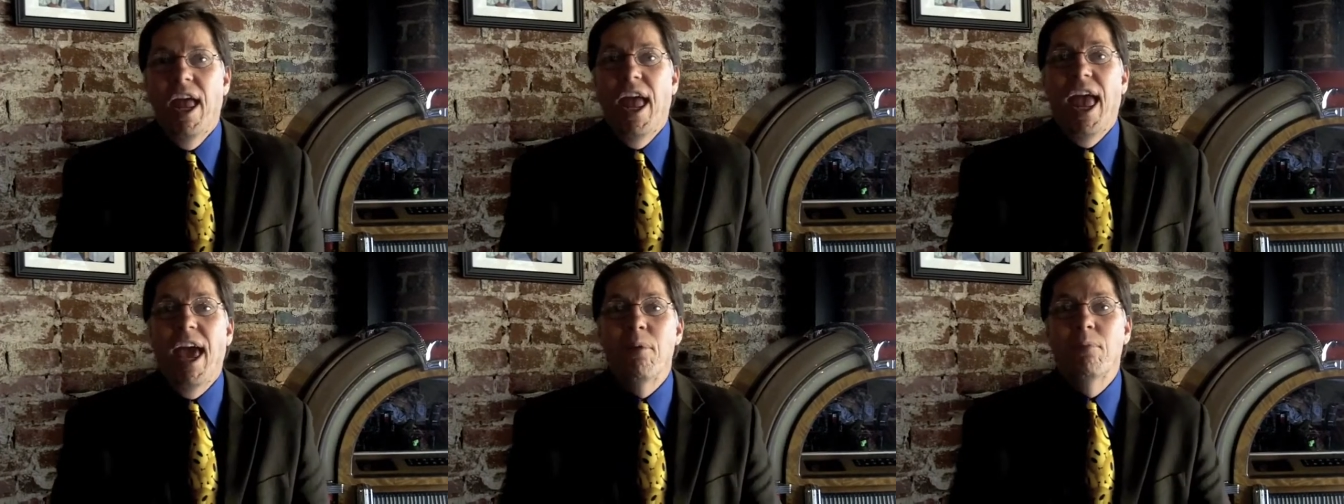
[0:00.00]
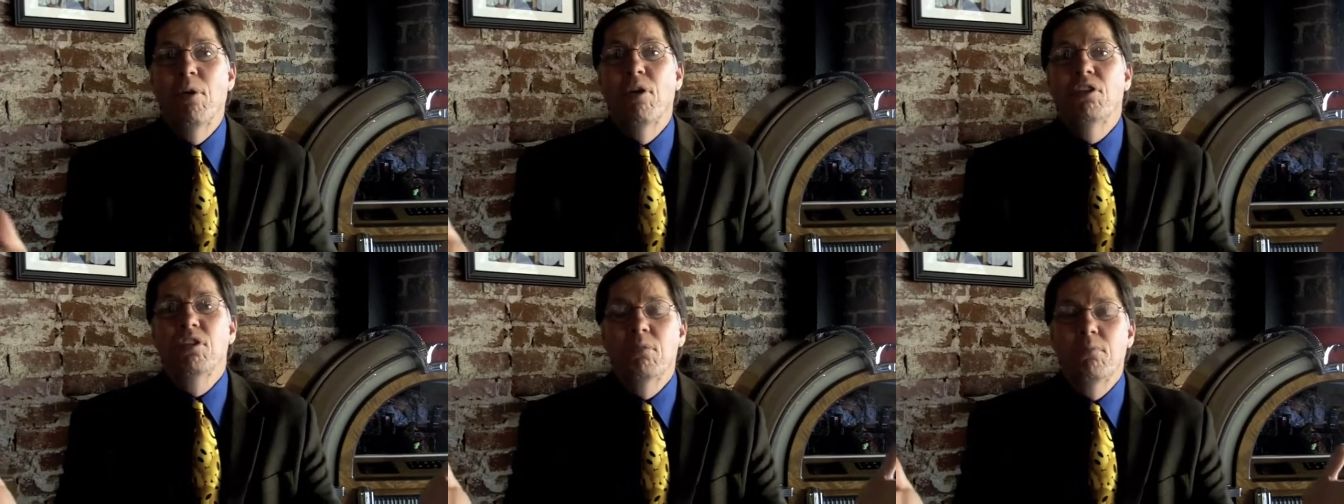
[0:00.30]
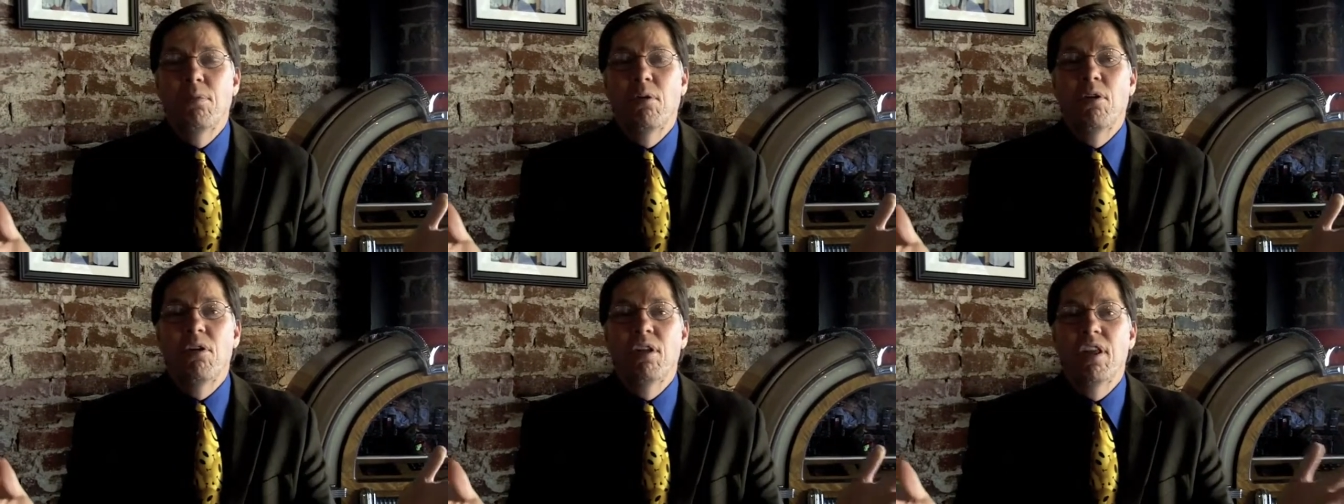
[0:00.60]
And most
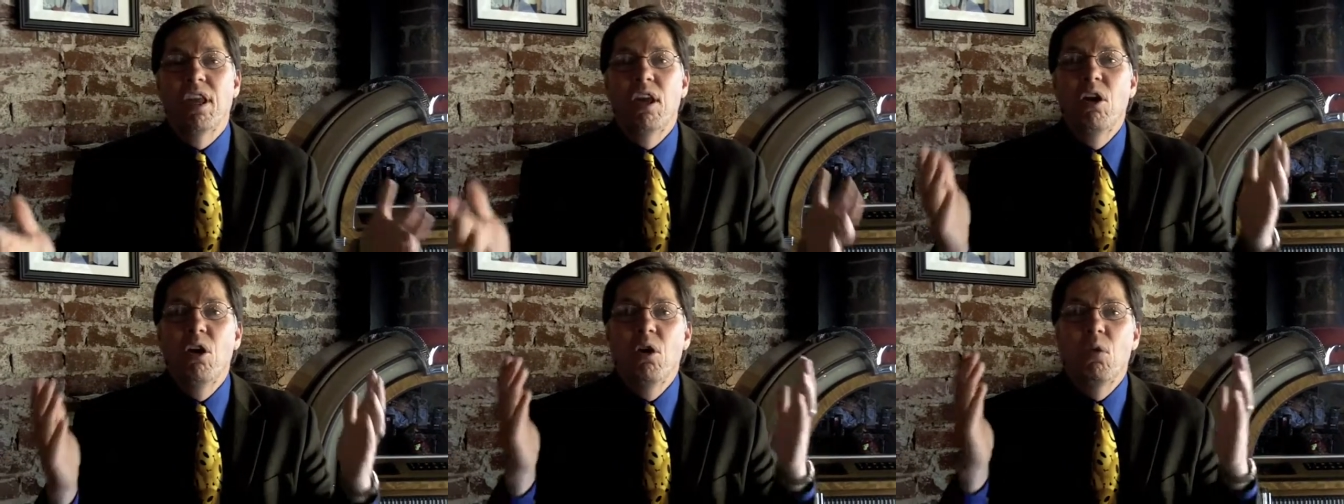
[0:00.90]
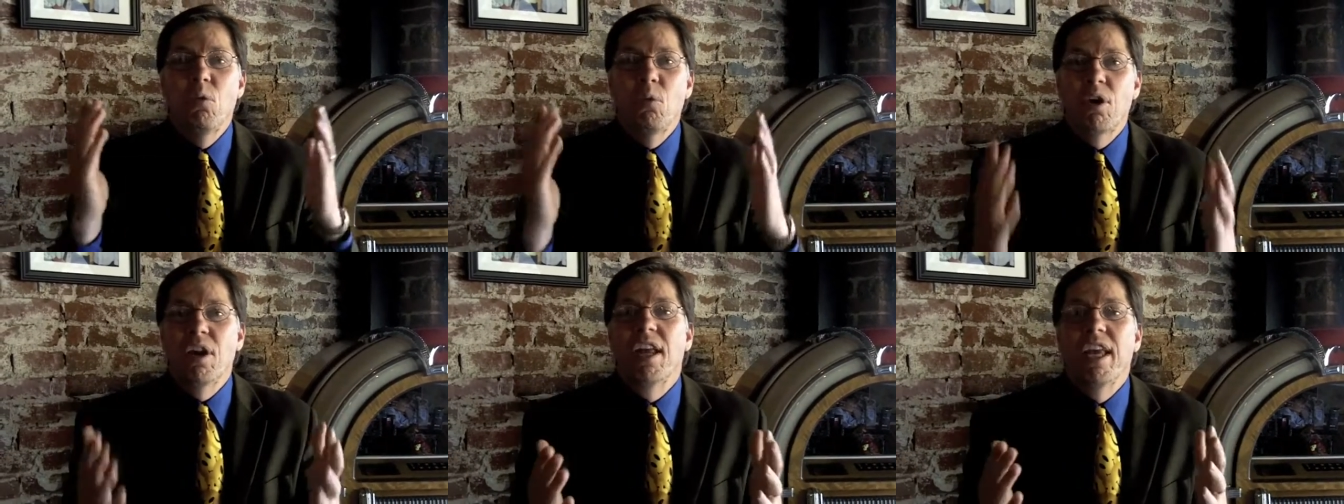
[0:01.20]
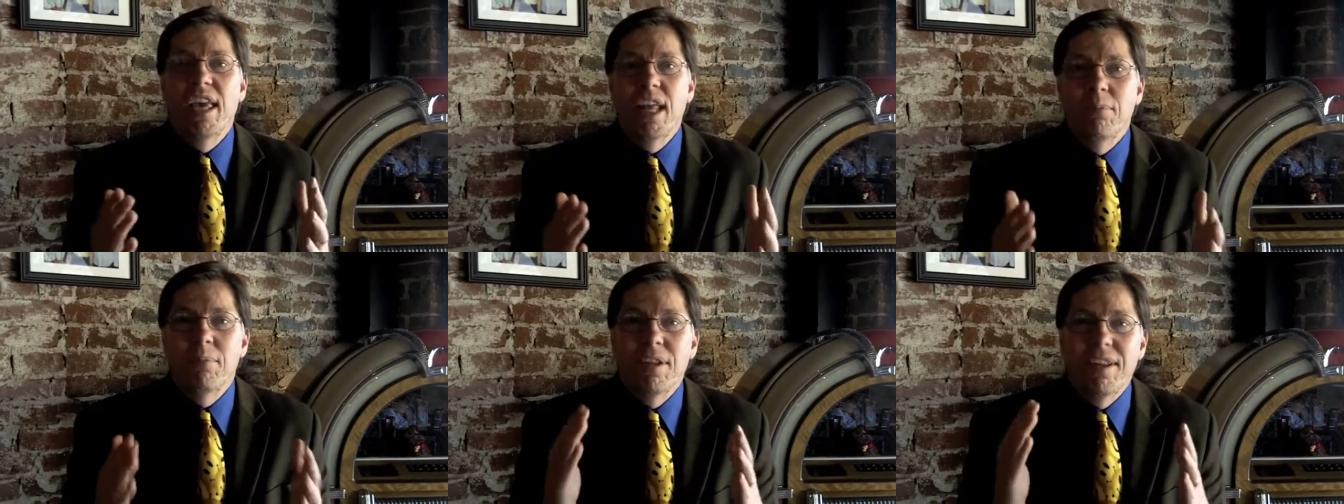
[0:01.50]
importantly, we're going to
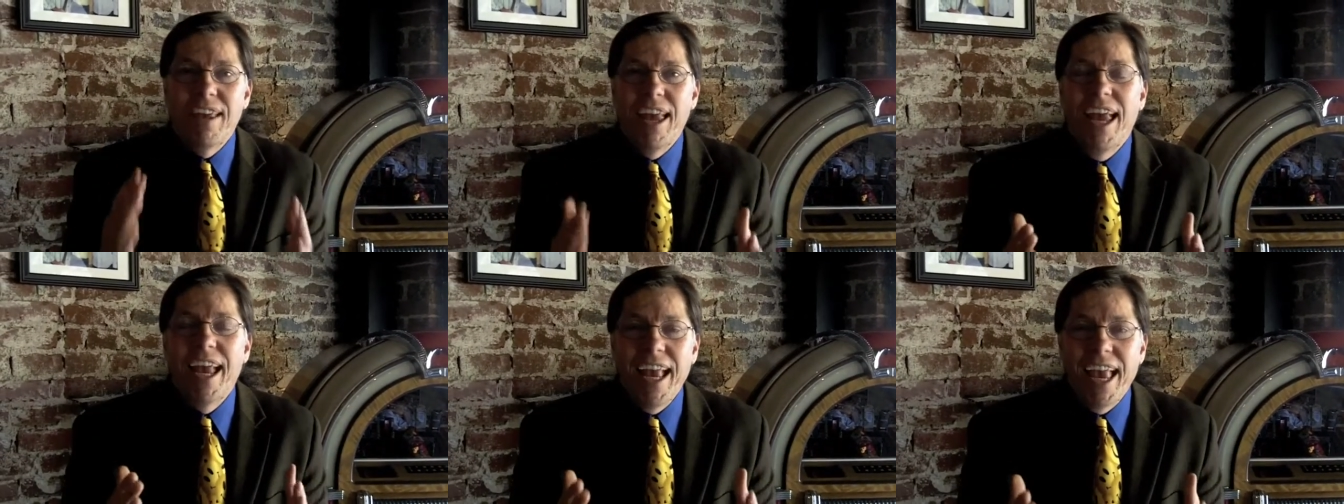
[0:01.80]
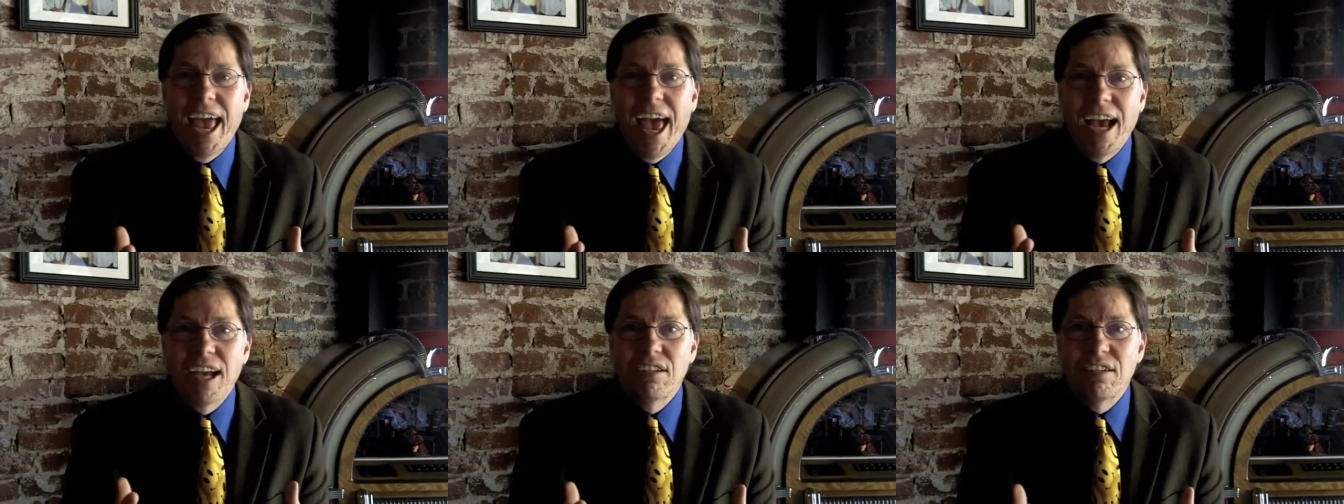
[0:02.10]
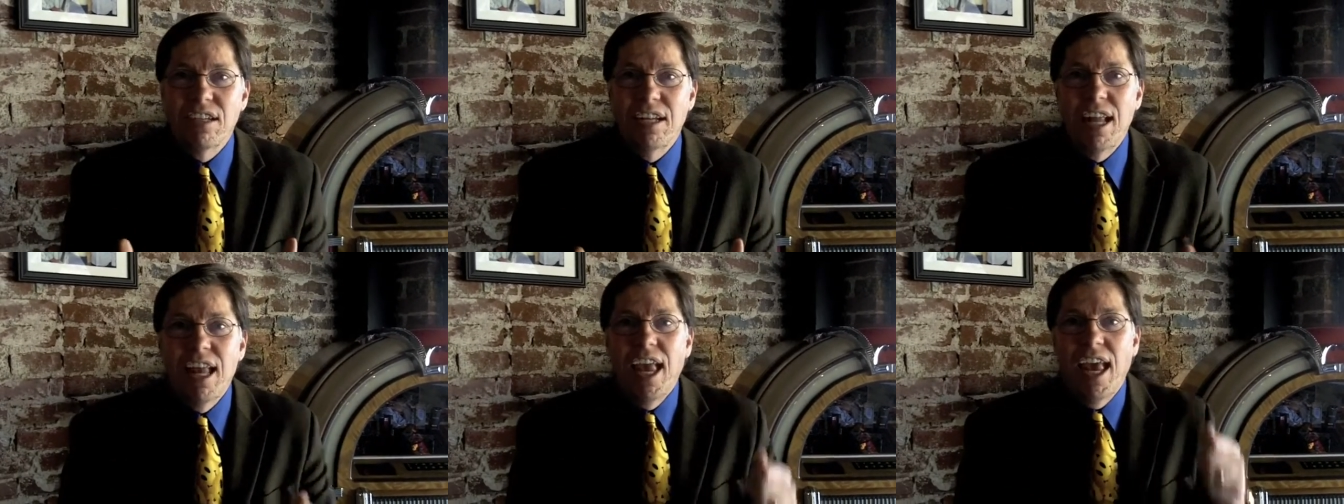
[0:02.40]
get them to take
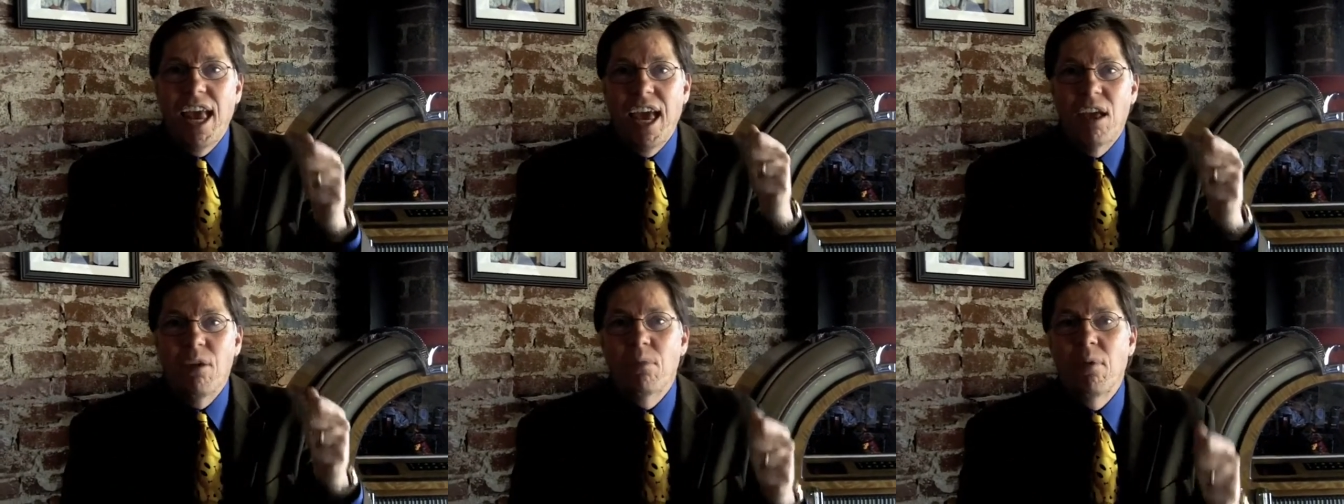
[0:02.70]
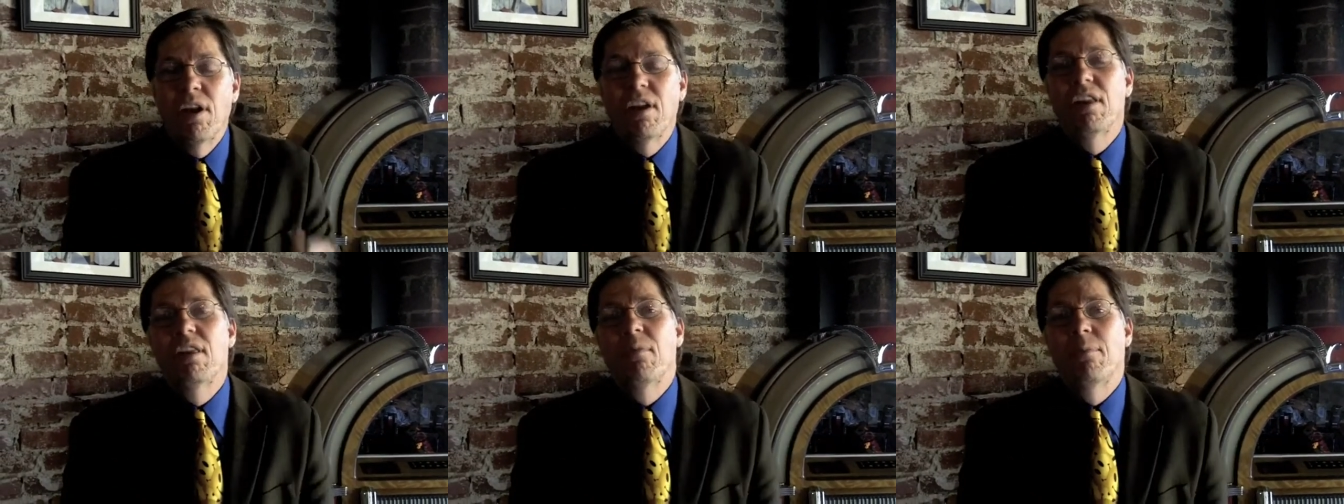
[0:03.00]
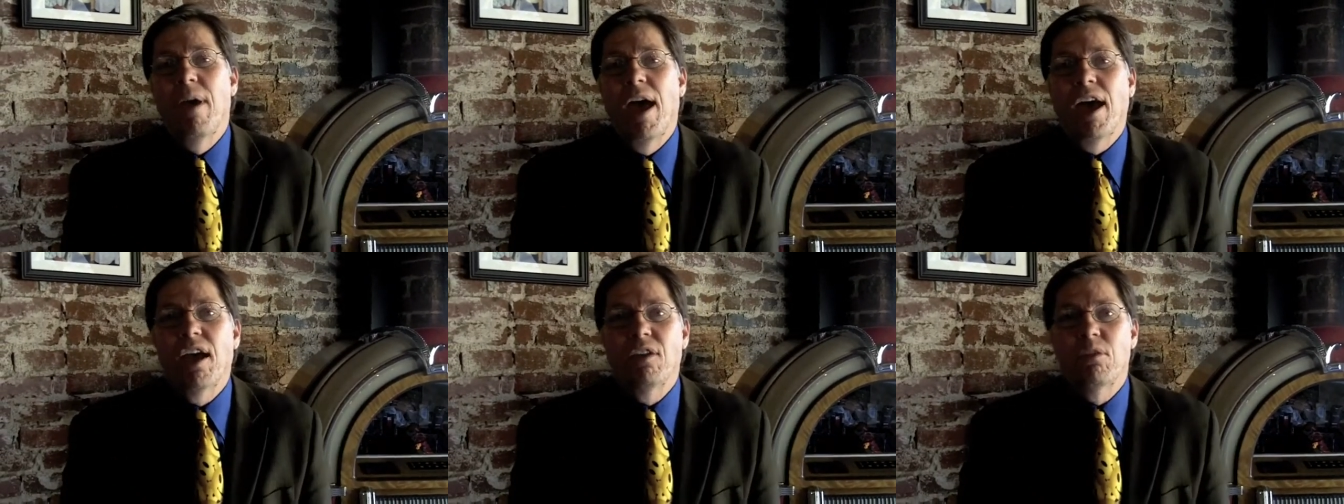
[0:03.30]
action and run to the
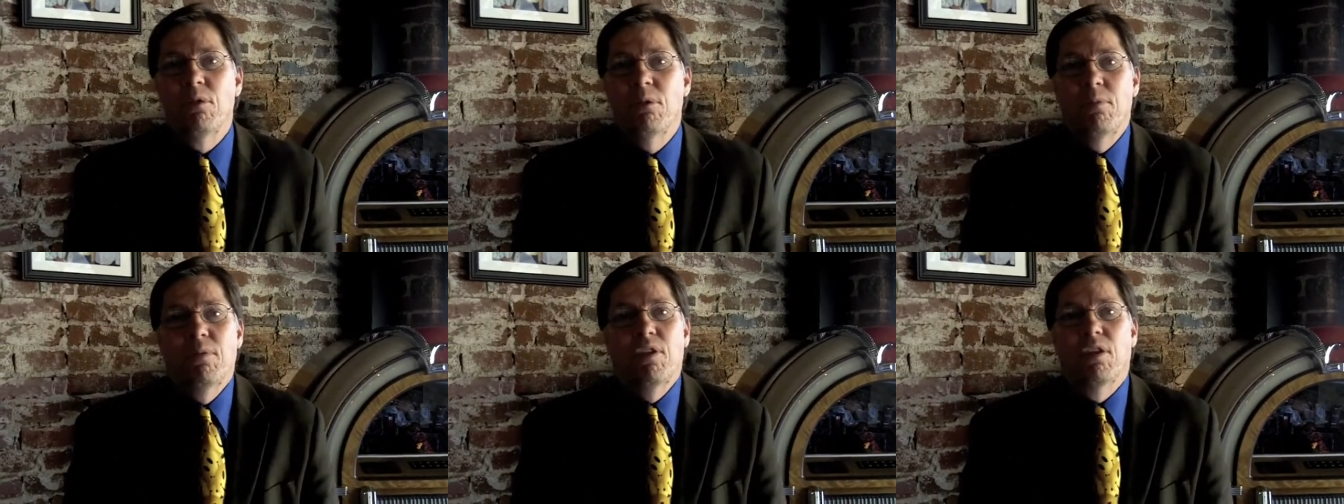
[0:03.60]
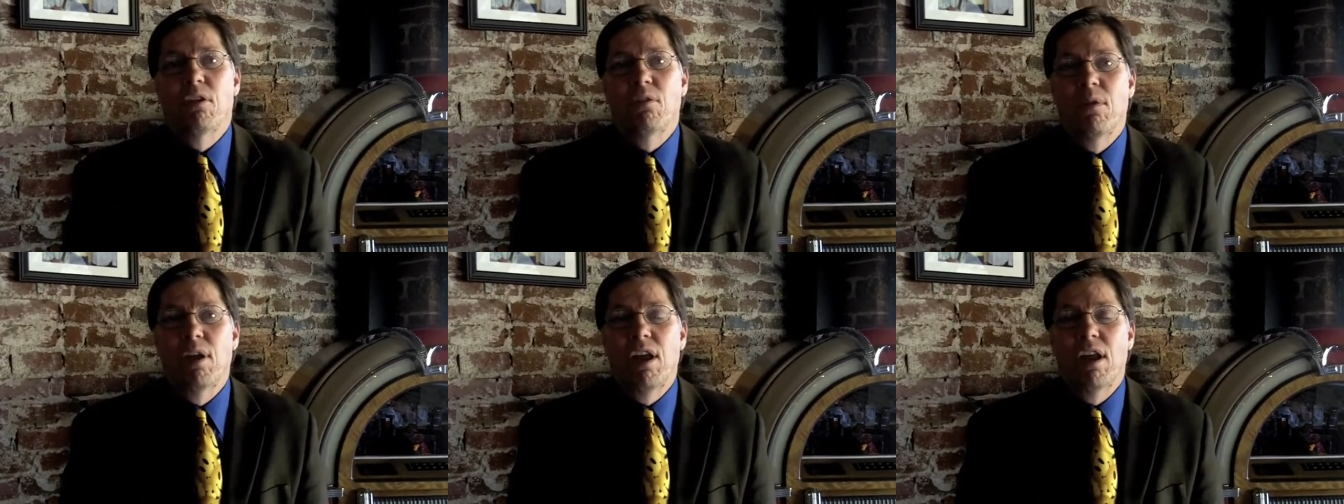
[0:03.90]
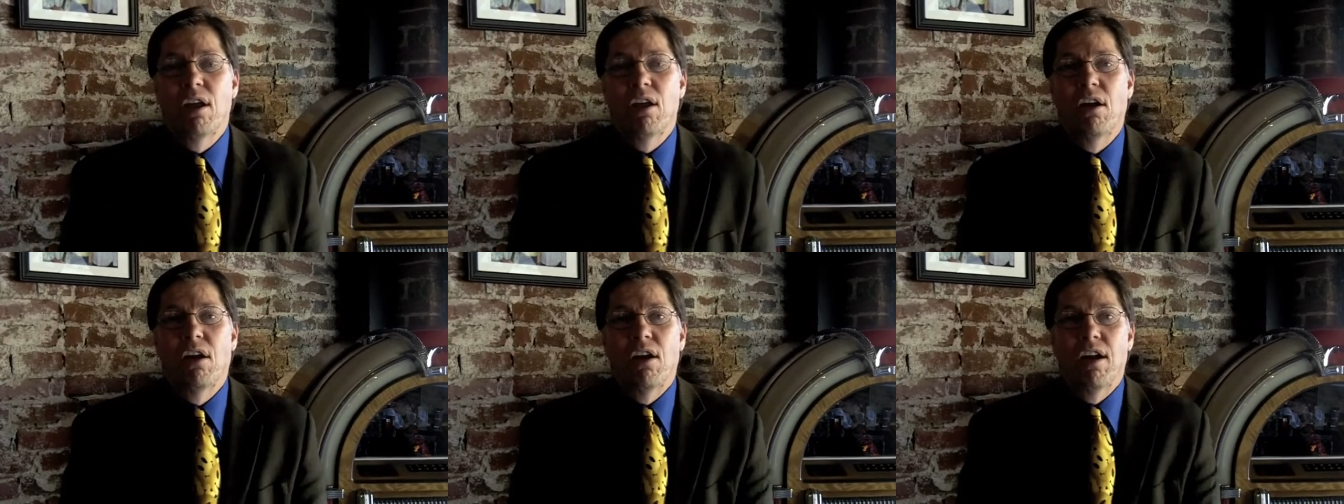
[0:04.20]
back of the room with their
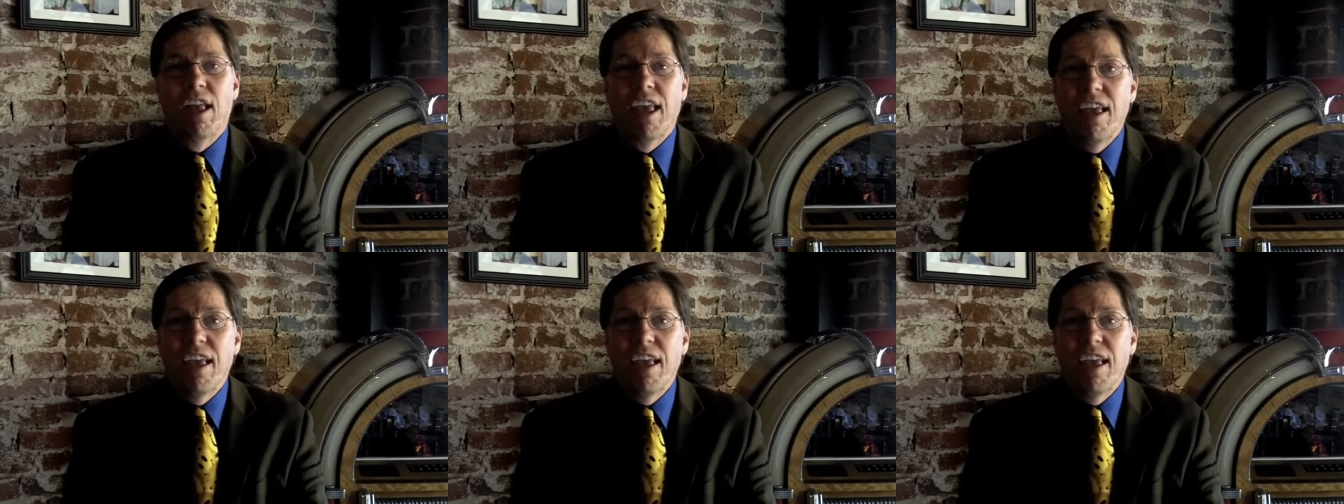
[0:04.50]
credit card,